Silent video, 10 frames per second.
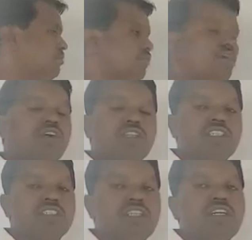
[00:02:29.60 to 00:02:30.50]
for
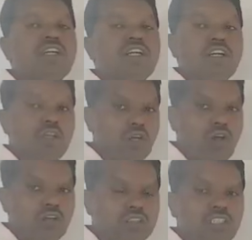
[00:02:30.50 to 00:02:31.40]
this the
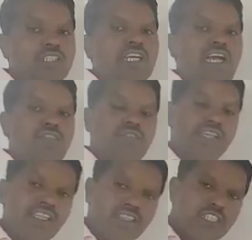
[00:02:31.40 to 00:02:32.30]
rocks, and
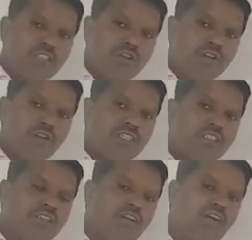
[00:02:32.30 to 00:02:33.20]
then this rock
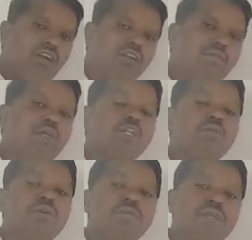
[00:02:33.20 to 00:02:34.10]
is called
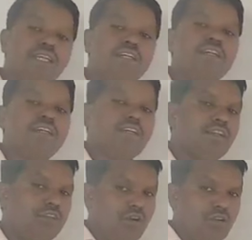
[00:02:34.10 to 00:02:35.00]
metamorphic
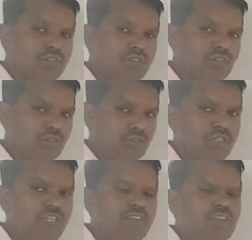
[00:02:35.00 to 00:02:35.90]
rocks.
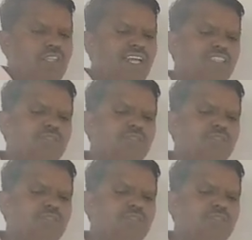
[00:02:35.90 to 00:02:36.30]
Okay, that's